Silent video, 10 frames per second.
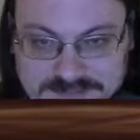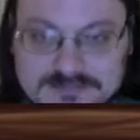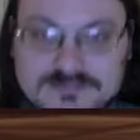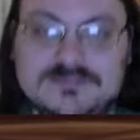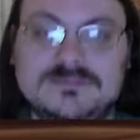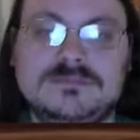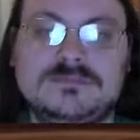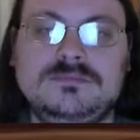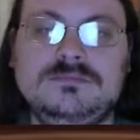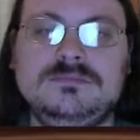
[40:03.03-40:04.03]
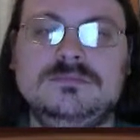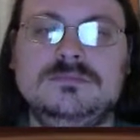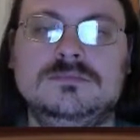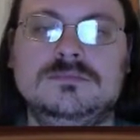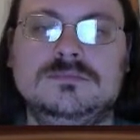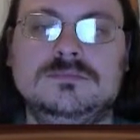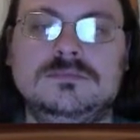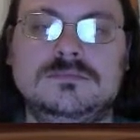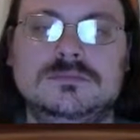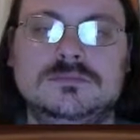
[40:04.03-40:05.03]

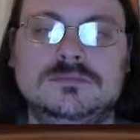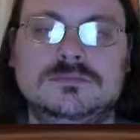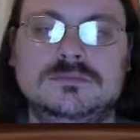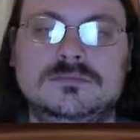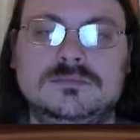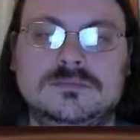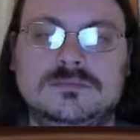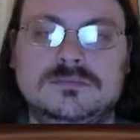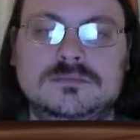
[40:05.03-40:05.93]
Nothing is said.